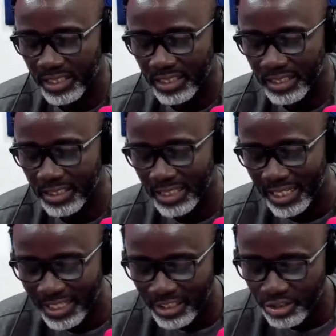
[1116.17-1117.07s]

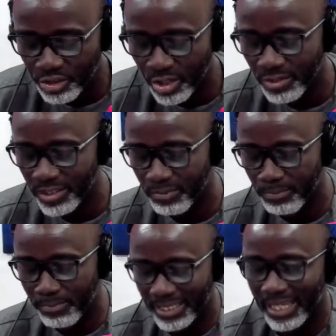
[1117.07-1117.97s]
learning theories
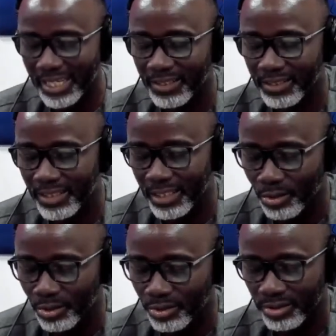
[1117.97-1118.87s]
matter a
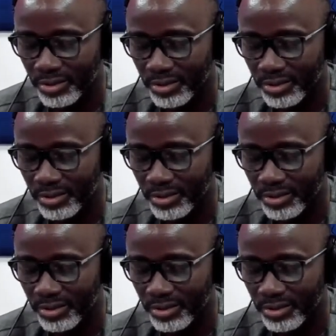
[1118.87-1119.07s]
lot